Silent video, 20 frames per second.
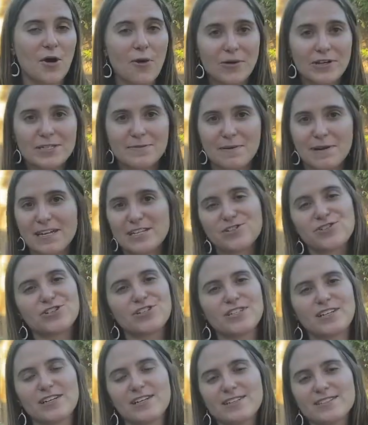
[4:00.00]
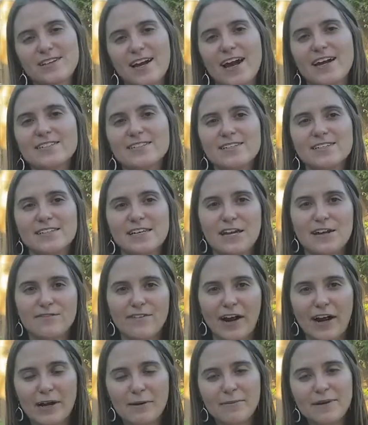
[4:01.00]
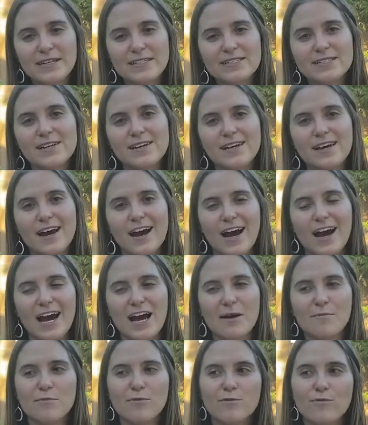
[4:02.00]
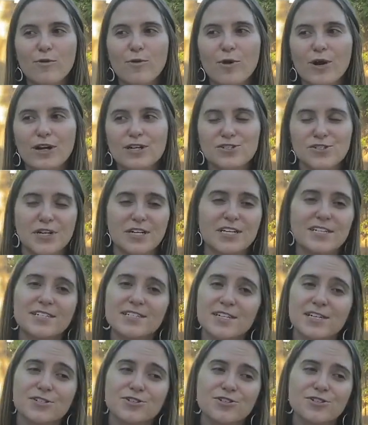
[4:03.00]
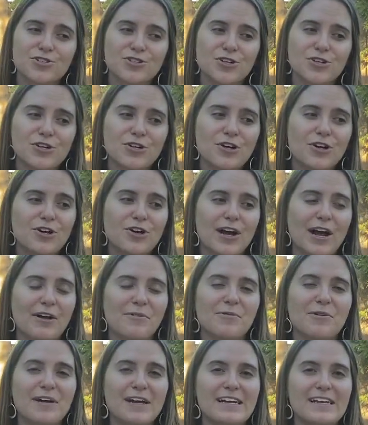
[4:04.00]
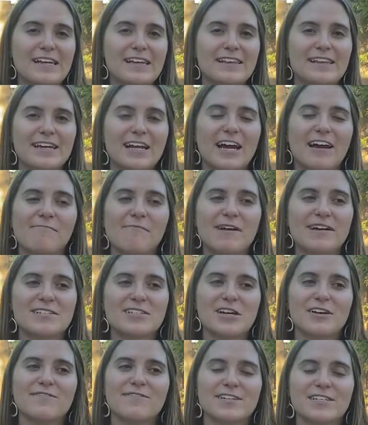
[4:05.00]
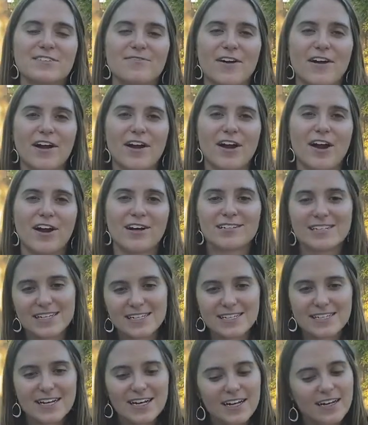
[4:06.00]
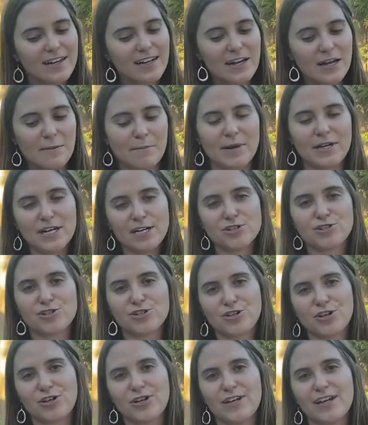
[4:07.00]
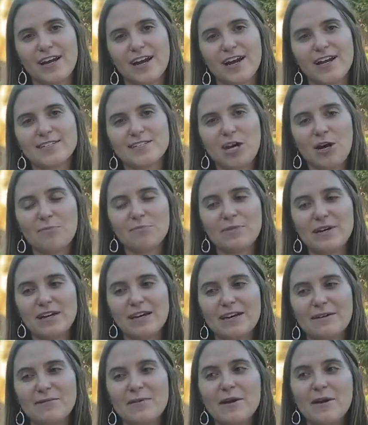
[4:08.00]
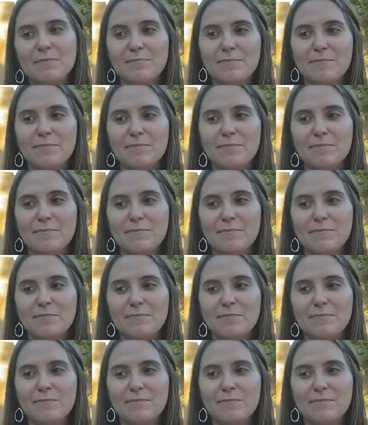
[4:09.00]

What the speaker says: always been interested in science and the environment, before starting to nature journal, I really didn't think of myself as very artistic, but nature journaling has helped me